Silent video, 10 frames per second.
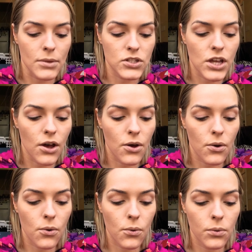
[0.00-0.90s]

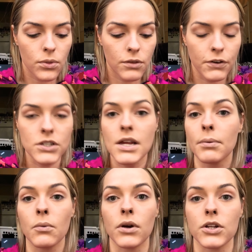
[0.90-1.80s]
So the first
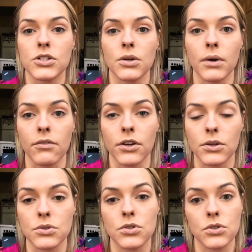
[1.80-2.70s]
step you want to do whenever
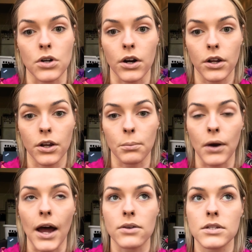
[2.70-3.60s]
you start your
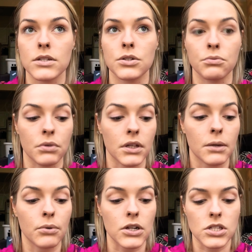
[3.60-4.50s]
brows is to
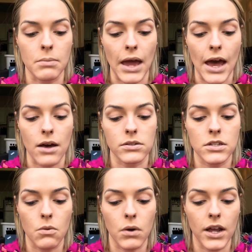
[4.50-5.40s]
really brush them out.
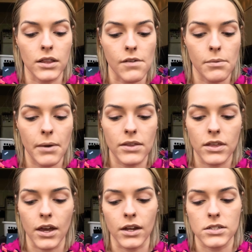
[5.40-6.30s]
So what I love about
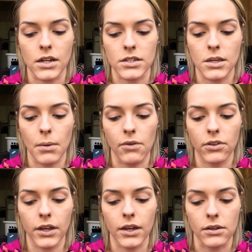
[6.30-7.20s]
the Anastasia
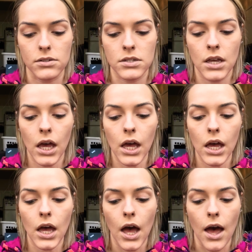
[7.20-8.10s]
Beverly Hills
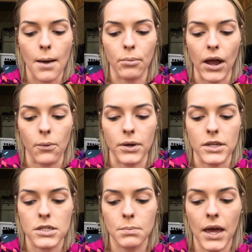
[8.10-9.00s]
Brow
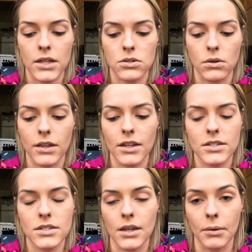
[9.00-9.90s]
Wiz pencil, and
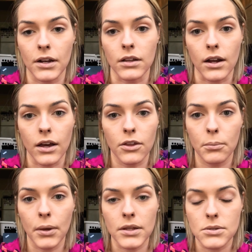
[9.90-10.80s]
this, I mean, a lot of
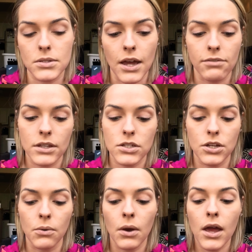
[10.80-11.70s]
other pencils have these
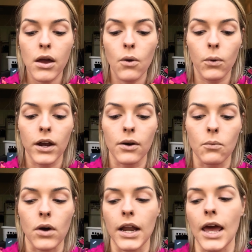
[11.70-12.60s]
too, where
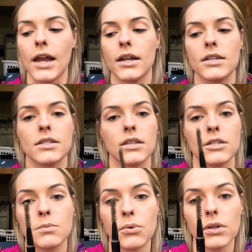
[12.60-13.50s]
one end is the
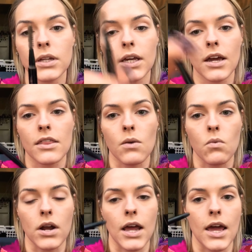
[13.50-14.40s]
spoolie and
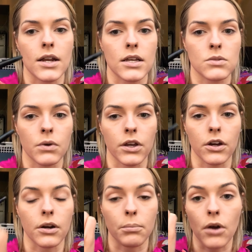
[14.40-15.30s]
then one end is where
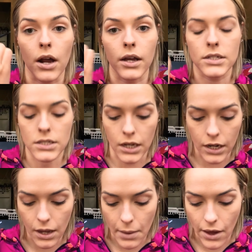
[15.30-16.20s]
your product is going
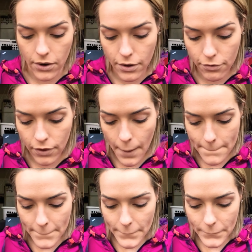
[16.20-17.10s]
to come out of.
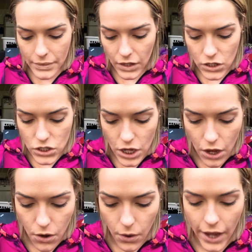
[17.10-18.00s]
So
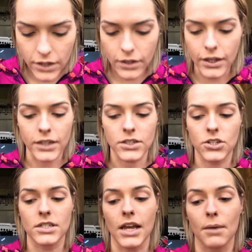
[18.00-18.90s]
I like to
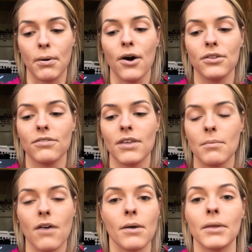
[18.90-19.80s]
just take both of
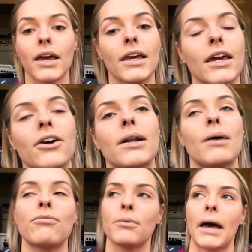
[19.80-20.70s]
them off. I'm like gearing
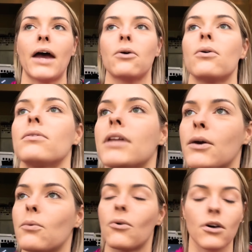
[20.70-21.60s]
up for battle,
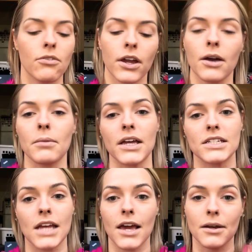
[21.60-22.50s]
like war over here. I'm
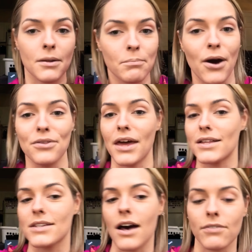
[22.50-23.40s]
like taking both
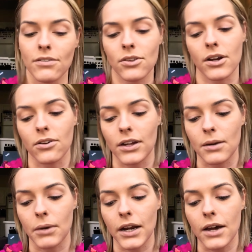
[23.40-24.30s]
ends off, even though I don't
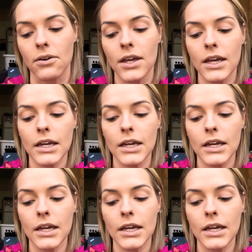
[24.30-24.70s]
need them right now.